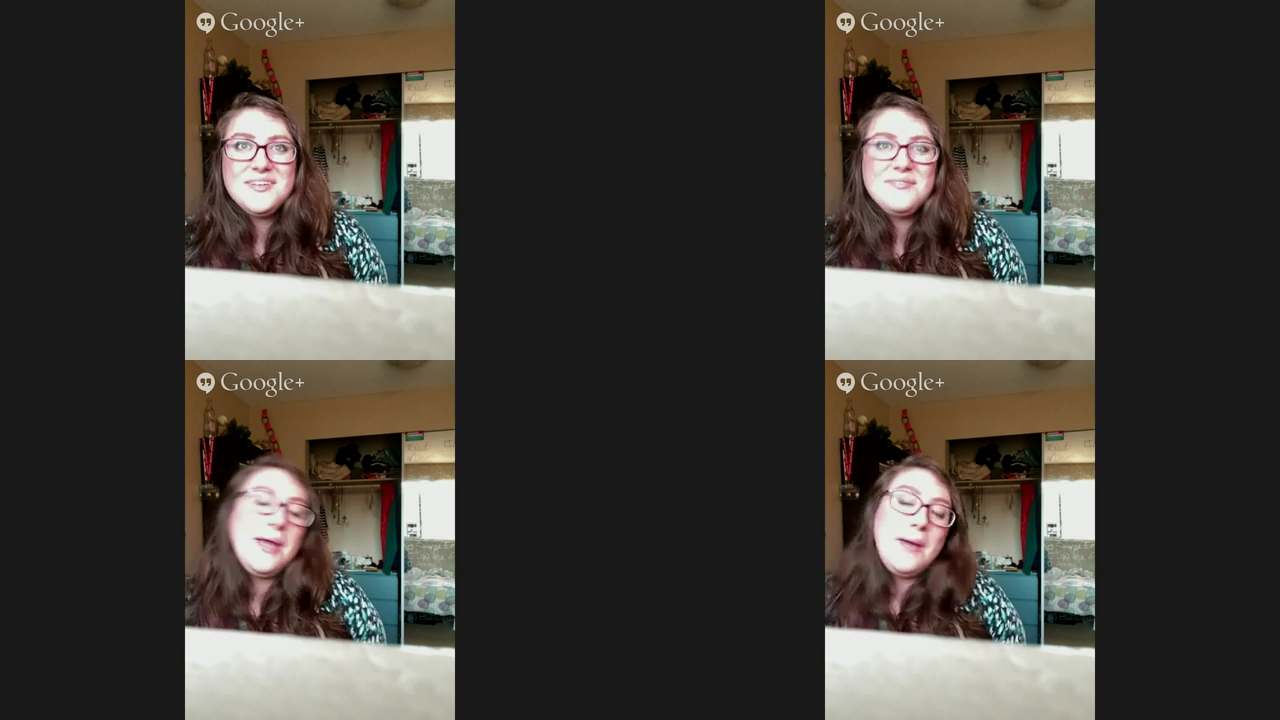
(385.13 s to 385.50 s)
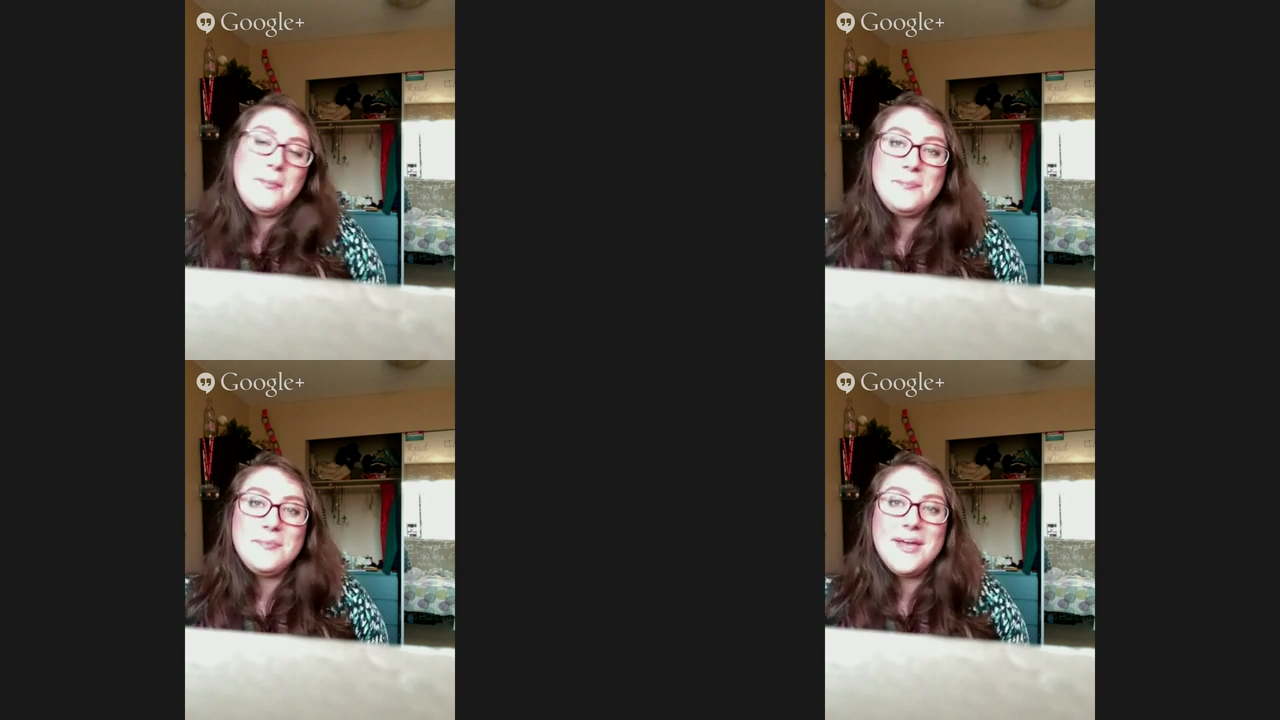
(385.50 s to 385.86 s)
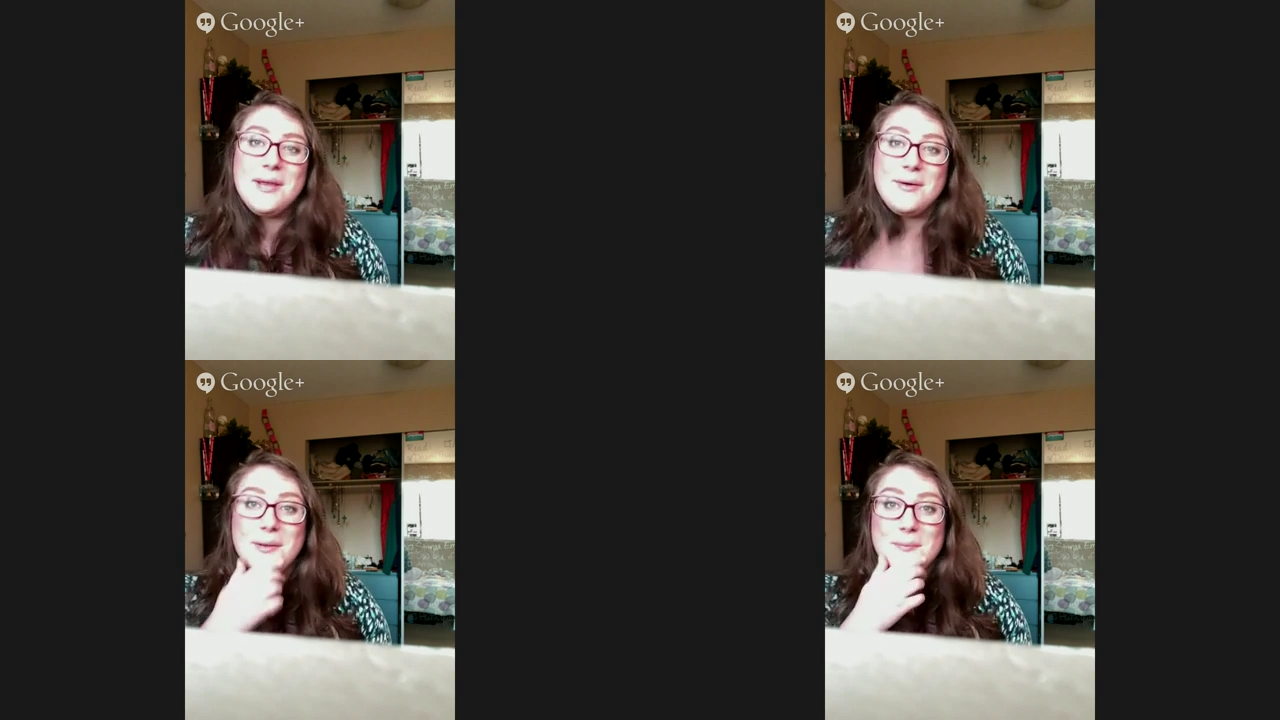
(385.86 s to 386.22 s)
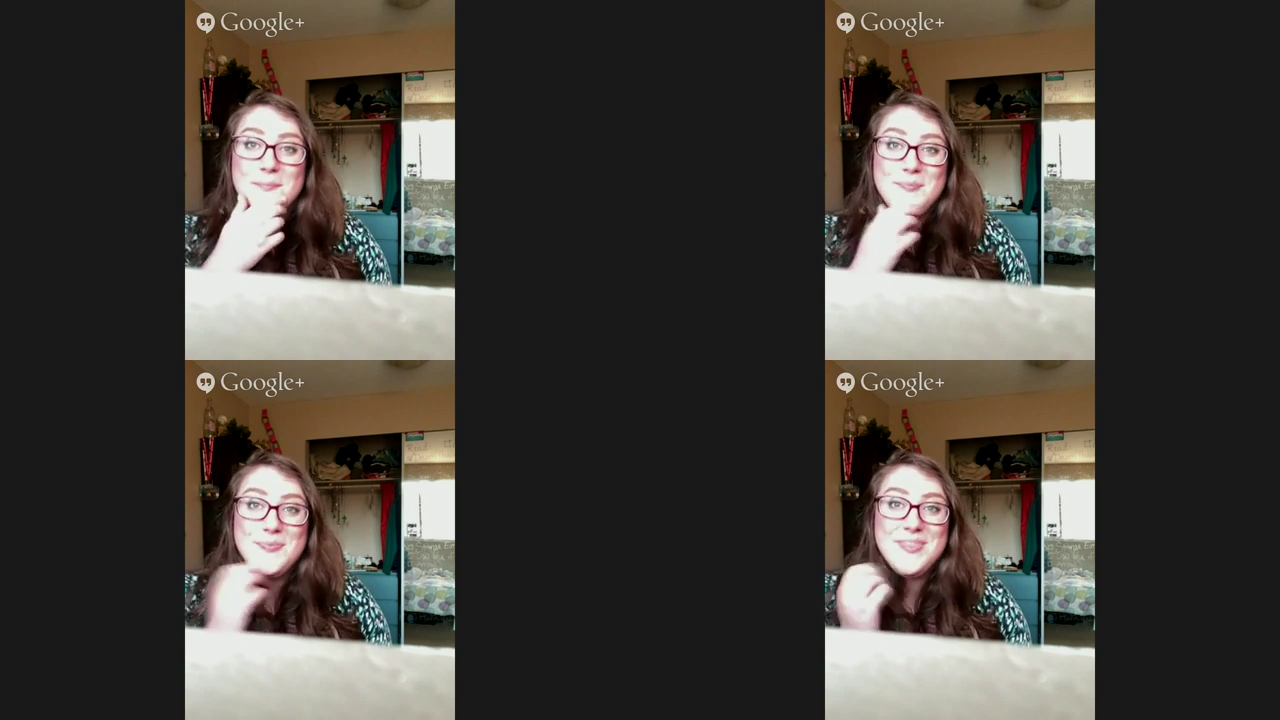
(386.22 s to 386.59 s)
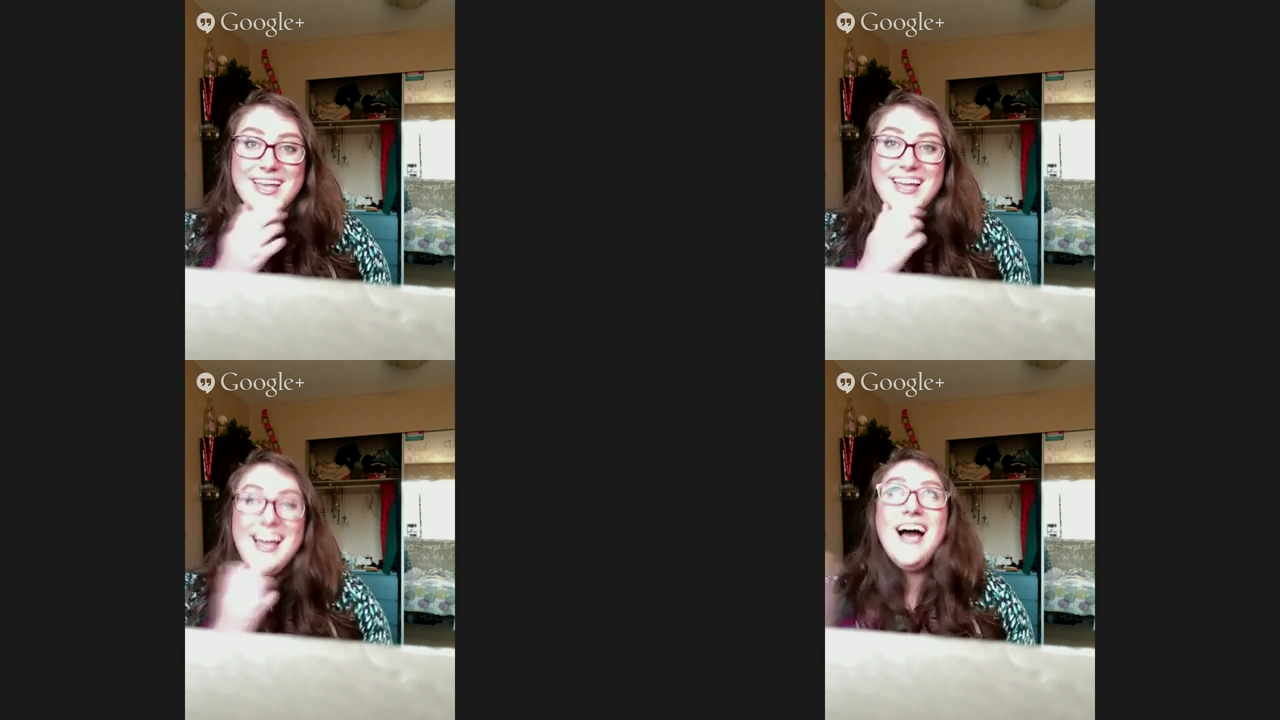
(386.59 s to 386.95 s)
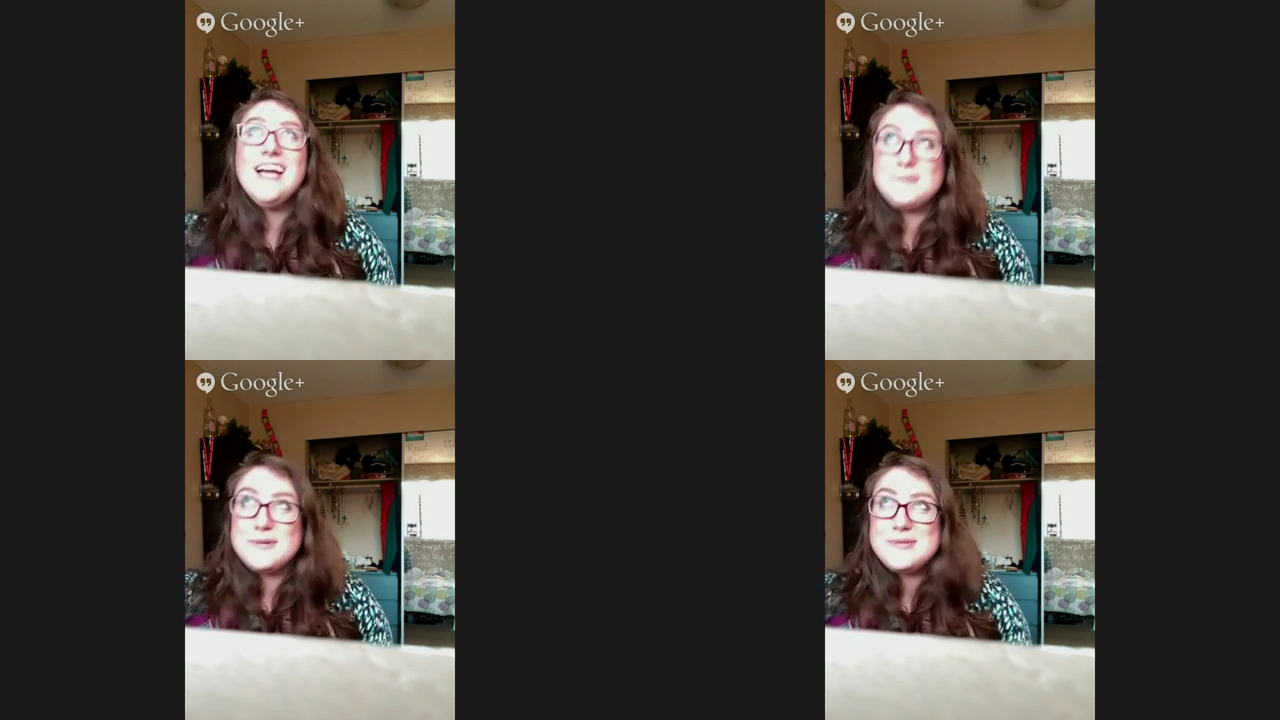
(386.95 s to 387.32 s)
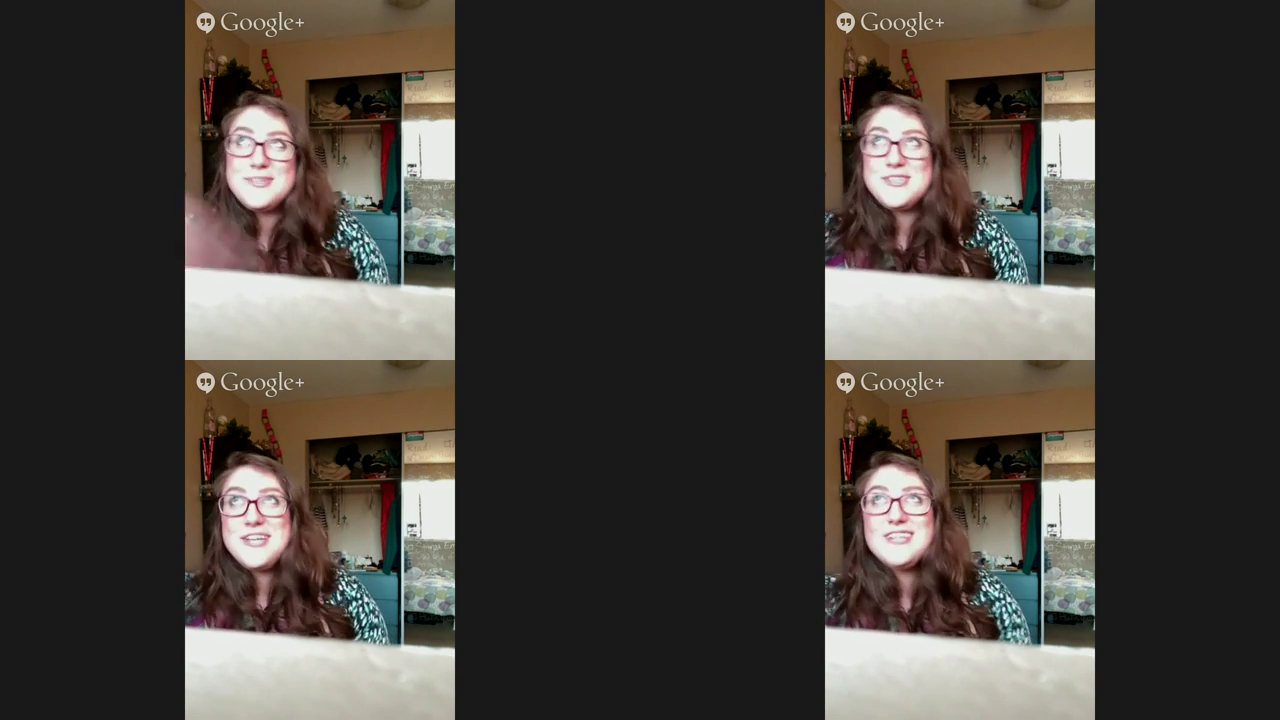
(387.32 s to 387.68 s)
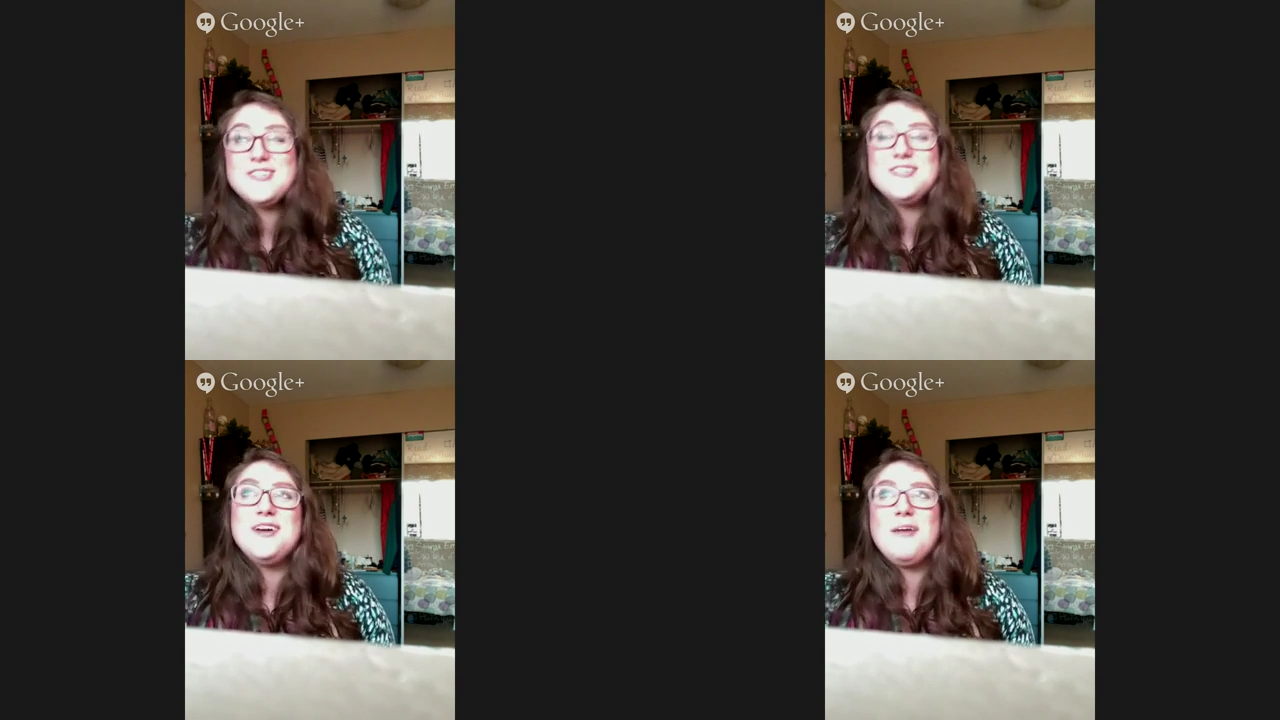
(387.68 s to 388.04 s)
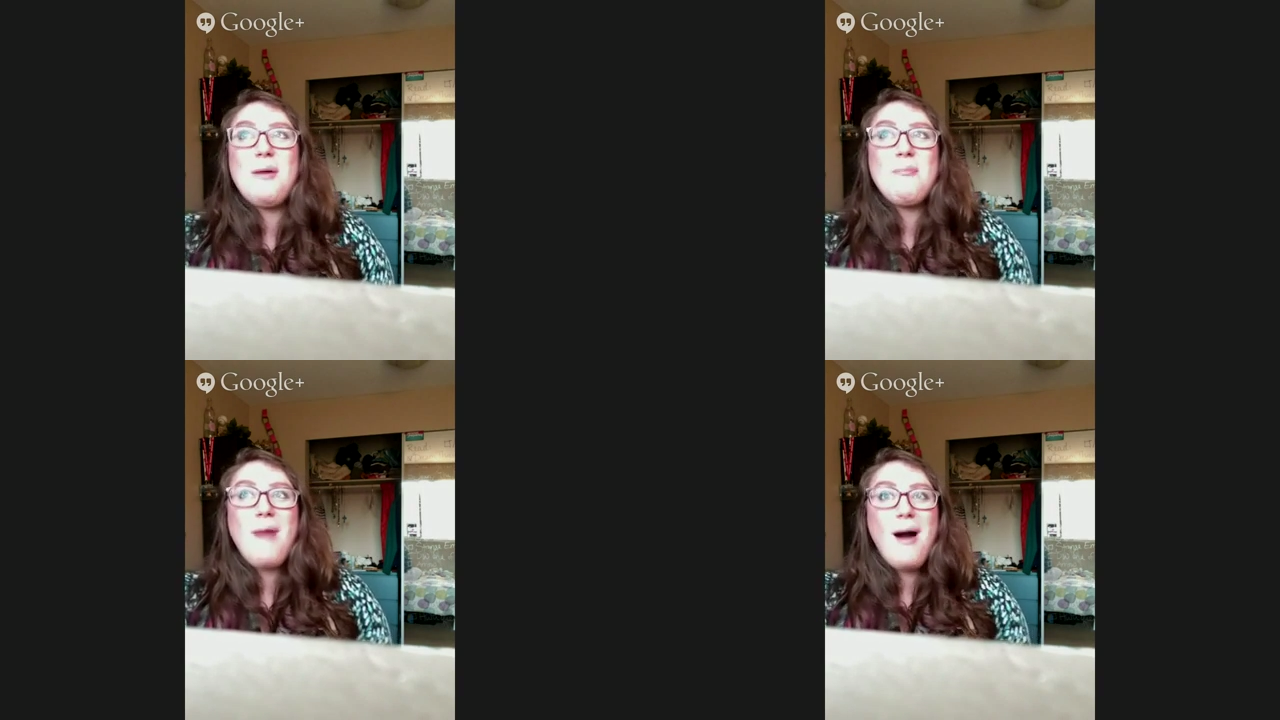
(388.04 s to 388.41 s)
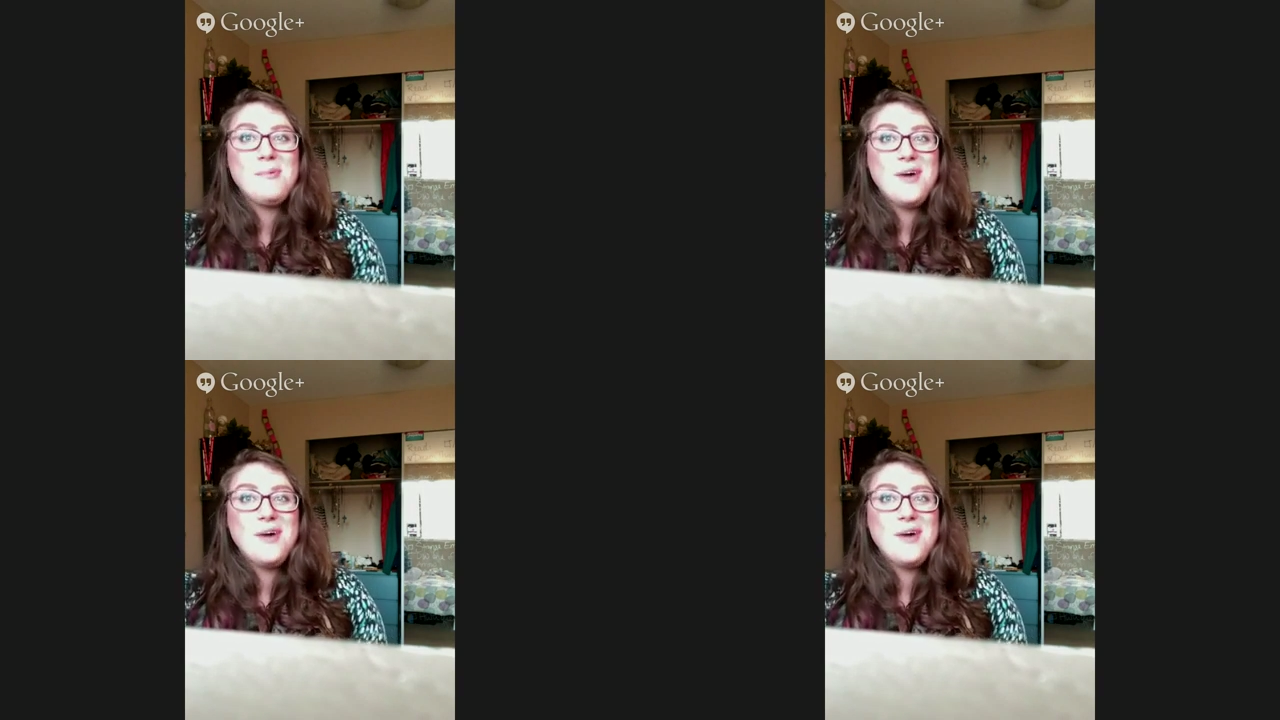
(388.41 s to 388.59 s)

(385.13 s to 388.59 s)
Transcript: But yeah, anyway, I suppose we should actually talk about pop